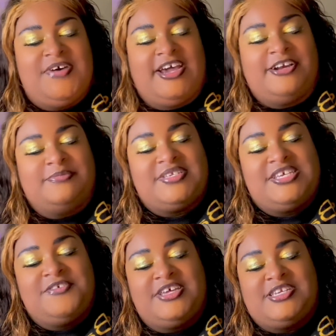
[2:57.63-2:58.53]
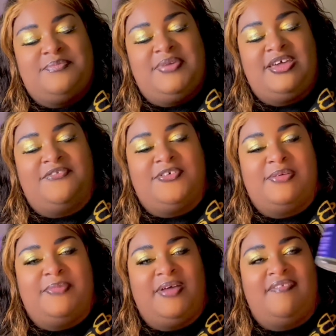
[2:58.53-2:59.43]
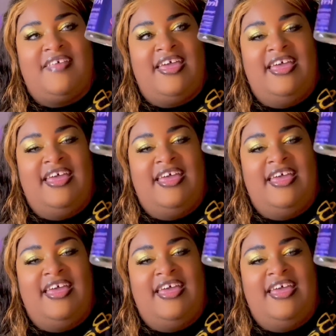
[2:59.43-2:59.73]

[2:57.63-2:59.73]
items that you get to pick for the month.